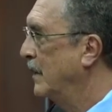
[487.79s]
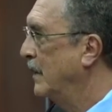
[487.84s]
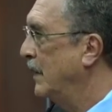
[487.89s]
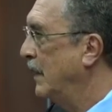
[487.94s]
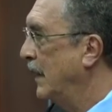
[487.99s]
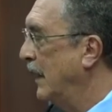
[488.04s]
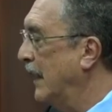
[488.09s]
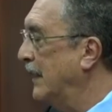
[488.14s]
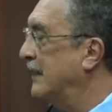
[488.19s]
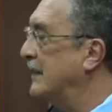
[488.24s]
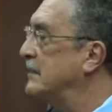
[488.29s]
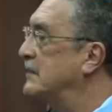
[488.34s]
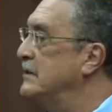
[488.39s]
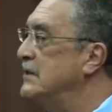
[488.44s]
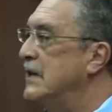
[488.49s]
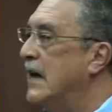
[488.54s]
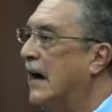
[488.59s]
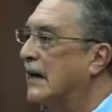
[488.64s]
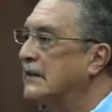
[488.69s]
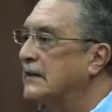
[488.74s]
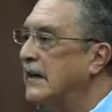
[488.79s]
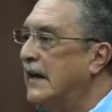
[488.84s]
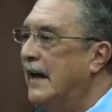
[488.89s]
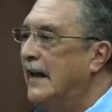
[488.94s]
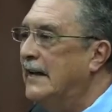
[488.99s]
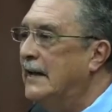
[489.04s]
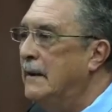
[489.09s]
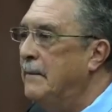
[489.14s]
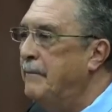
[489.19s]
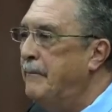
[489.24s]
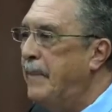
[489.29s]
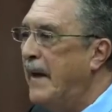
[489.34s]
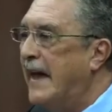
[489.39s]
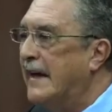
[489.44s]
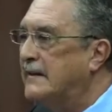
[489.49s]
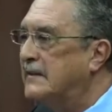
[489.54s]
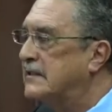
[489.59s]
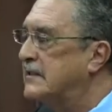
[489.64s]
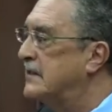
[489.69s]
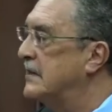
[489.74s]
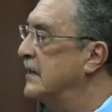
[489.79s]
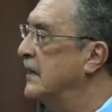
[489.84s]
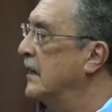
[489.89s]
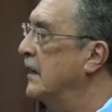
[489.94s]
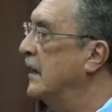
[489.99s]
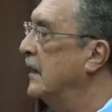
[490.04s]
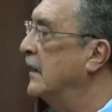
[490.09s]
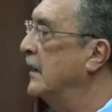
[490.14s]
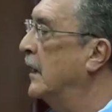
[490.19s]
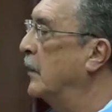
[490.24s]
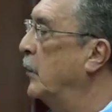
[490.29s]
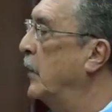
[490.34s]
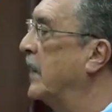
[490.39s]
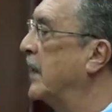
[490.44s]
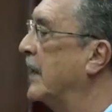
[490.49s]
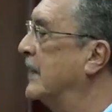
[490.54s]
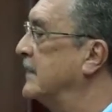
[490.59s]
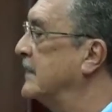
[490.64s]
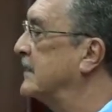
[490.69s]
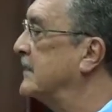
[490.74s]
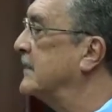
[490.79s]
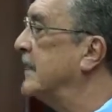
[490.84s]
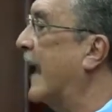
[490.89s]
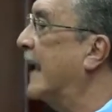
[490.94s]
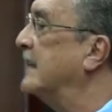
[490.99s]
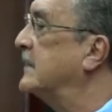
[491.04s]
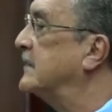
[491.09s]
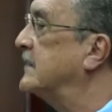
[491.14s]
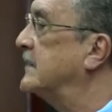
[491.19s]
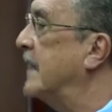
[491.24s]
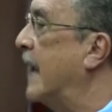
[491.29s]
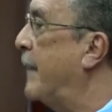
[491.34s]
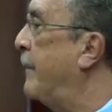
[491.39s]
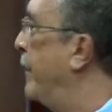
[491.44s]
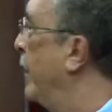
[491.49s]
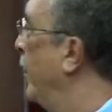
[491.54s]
It is not a debate that we can sidestep